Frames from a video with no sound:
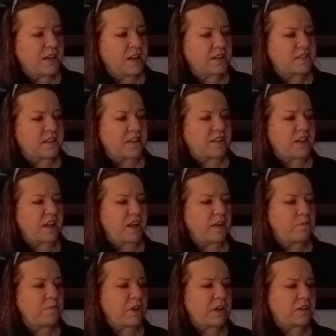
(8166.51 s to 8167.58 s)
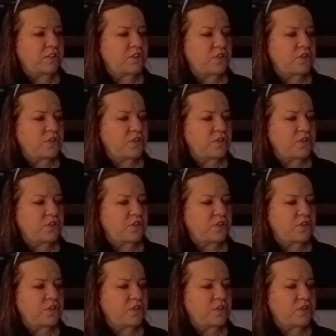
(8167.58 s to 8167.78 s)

as a theme in